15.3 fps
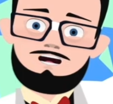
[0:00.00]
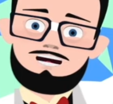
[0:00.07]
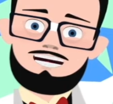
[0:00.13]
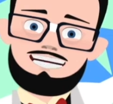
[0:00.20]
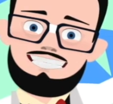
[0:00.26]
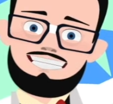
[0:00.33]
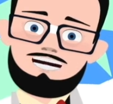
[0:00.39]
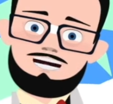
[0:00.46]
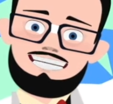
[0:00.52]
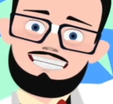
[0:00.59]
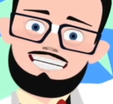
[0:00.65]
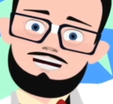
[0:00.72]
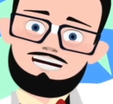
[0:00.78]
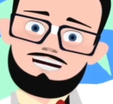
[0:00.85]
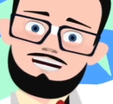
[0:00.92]
Well,
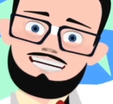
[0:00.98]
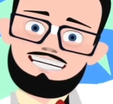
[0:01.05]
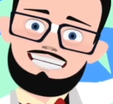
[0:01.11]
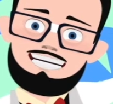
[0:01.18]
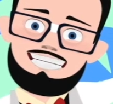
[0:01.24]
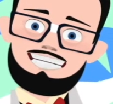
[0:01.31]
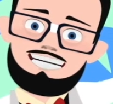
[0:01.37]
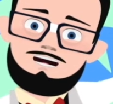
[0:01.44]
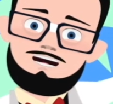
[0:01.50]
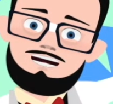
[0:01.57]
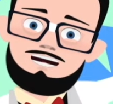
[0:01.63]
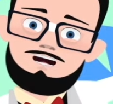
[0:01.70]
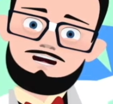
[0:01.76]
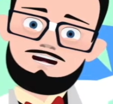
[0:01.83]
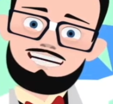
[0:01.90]
basically, it's a
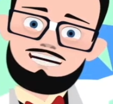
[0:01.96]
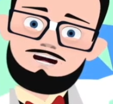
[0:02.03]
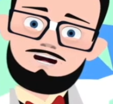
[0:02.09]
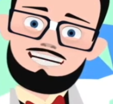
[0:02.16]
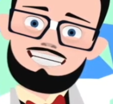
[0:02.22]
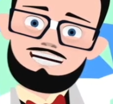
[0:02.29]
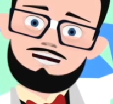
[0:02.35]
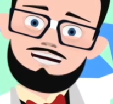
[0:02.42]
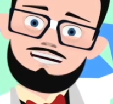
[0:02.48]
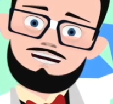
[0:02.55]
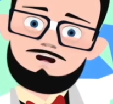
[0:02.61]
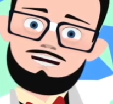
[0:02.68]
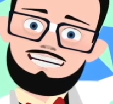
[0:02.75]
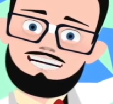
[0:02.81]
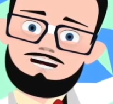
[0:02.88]
set of gears in
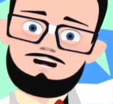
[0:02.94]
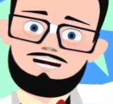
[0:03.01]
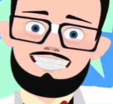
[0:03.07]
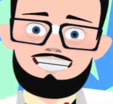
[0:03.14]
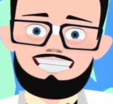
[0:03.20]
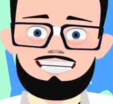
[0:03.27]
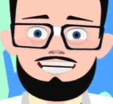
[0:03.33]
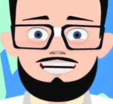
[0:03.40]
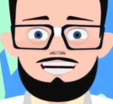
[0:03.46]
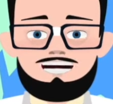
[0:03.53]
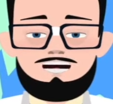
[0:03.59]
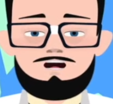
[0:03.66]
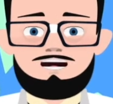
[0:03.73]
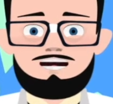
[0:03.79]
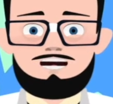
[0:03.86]
a housing.
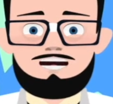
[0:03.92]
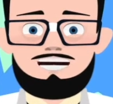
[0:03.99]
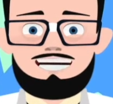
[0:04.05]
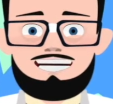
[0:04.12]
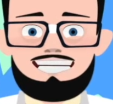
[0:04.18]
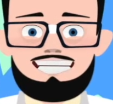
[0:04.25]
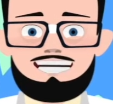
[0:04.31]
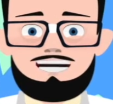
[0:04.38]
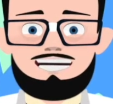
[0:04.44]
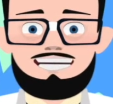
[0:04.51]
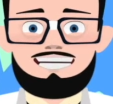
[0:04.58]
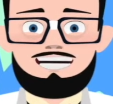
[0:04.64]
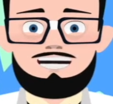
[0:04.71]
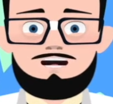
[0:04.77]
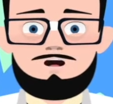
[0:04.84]

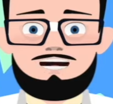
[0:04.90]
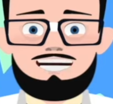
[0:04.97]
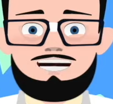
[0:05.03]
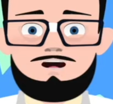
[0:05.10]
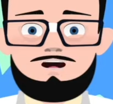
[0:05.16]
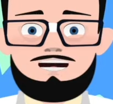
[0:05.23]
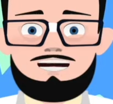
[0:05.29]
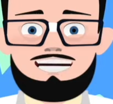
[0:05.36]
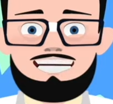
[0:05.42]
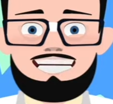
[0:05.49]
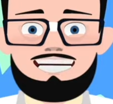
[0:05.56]
So what does a